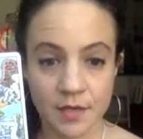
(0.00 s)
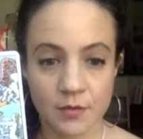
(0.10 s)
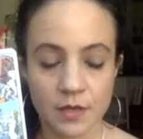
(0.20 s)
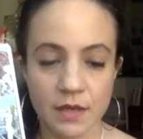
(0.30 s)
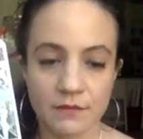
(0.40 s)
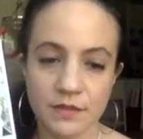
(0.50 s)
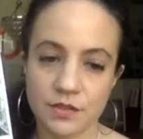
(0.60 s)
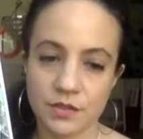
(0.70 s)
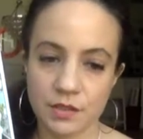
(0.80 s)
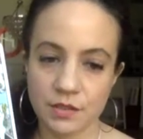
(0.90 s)
We have the
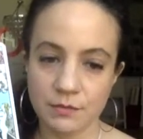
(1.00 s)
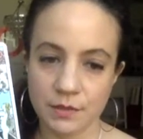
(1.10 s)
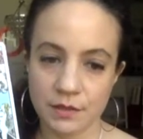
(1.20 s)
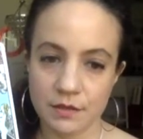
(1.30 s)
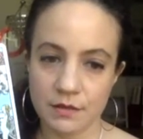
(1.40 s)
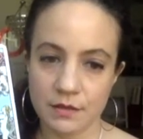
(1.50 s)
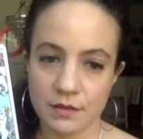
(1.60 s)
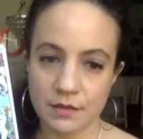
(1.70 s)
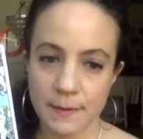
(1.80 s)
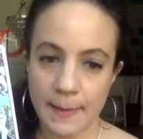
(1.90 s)
Judgment
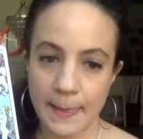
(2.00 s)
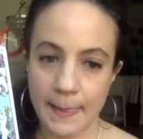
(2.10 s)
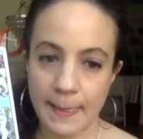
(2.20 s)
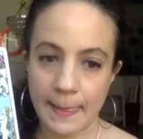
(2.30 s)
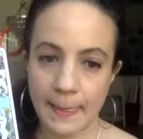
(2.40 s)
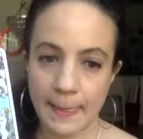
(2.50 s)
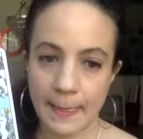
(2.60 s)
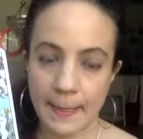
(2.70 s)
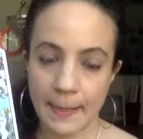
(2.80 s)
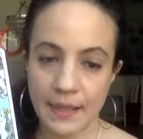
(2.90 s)
card.
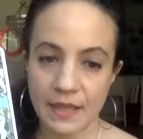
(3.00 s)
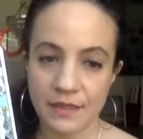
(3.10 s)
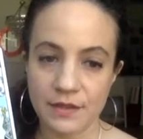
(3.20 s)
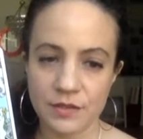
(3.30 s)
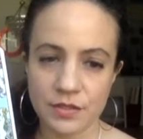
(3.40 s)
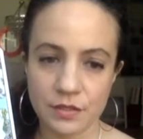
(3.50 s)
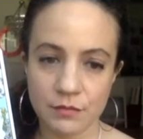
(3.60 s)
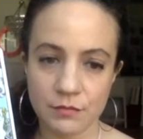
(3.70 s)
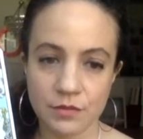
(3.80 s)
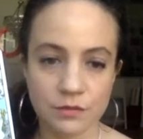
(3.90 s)
There's
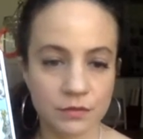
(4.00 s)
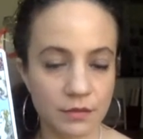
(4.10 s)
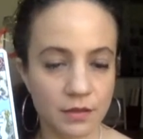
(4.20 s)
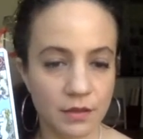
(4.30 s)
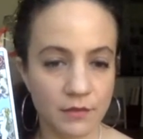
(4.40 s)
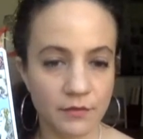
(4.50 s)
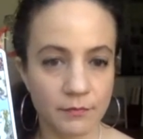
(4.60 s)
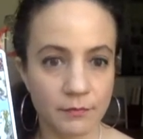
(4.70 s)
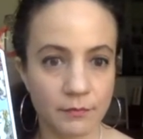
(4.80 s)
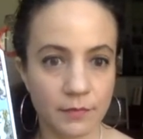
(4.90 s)
some sort of
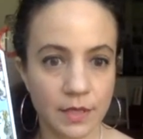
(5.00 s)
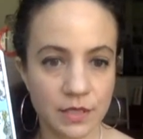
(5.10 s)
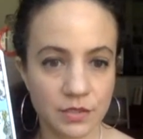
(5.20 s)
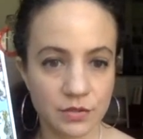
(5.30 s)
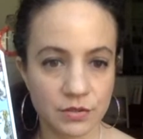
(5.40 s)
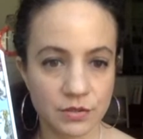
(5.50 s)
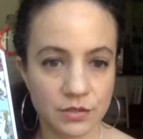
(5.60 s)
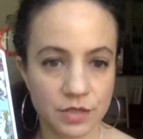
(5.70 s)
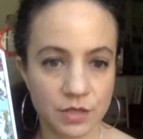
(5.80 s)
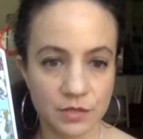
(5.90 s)
major
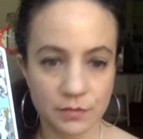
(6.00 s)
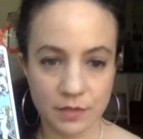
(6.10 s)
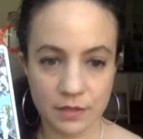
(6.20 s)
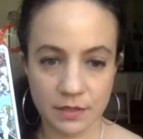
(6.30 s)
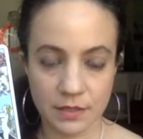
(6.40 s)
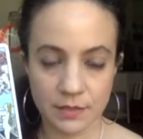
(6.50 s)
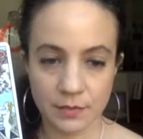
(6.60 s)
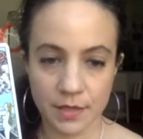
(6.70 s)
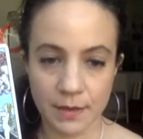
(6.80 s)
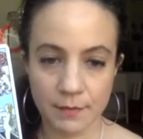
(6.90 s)
judgment that's
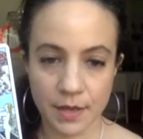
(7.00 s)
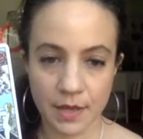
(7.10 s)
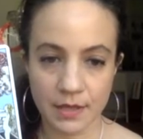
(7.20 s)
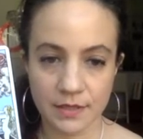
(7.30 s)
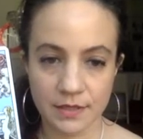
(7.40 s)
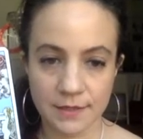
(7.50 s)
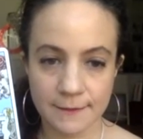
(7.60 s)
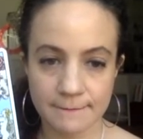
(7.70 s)
being passed.